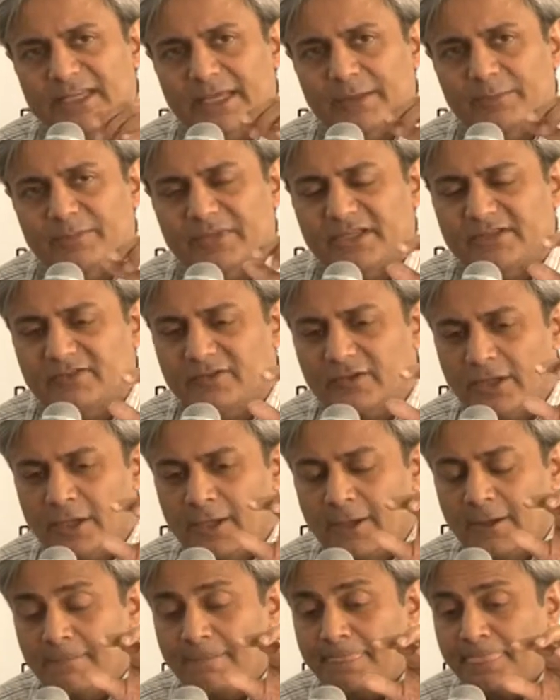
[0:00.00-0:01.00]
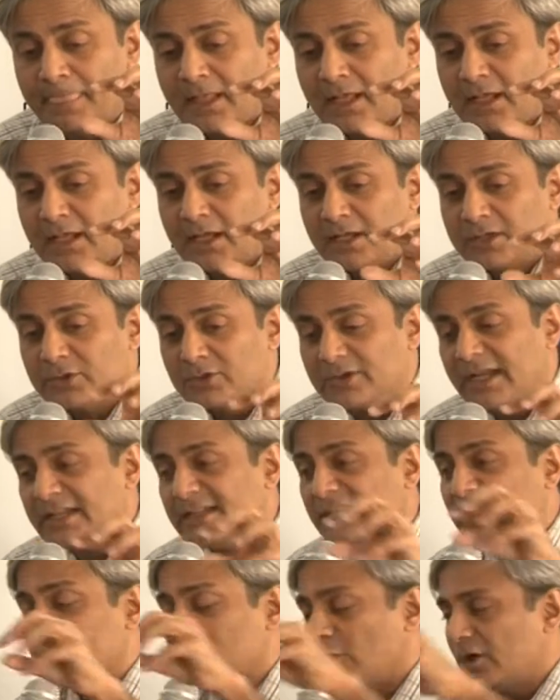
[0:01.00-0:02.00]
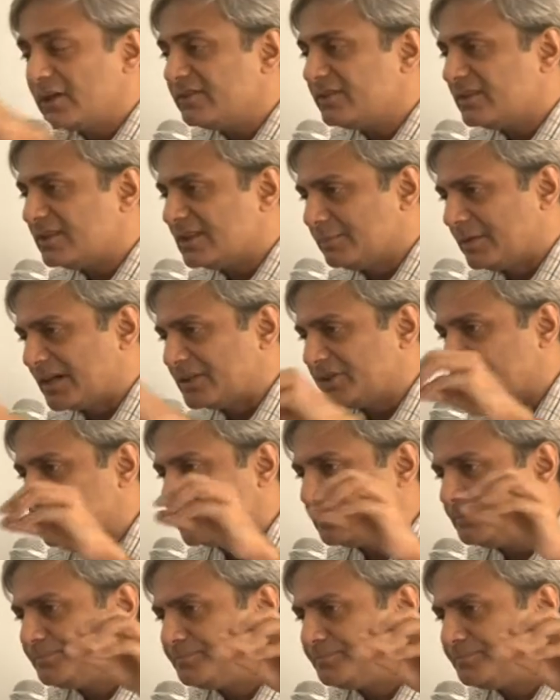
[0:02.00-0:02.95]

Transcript: campaigns to get their voice in the budget.